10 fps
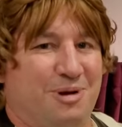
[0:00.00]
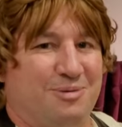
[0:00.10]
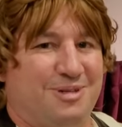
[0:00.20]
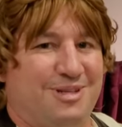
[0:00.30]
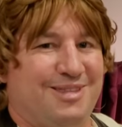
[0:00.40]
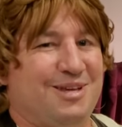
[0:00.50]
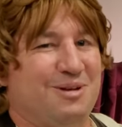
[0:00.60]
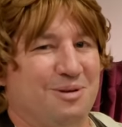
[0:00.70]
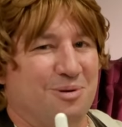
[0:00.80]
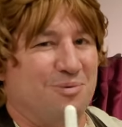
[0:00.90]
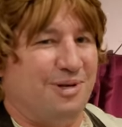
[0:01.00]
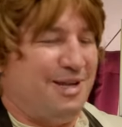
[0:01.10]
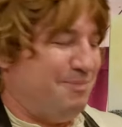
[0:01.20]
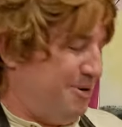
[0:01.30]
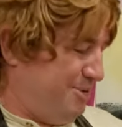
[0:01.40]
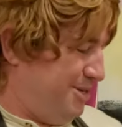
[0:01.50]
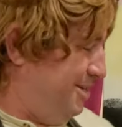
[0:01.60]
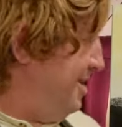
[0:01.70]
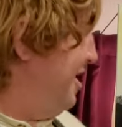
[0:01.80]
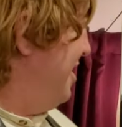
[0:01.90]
mountain, the Lonely Mountain.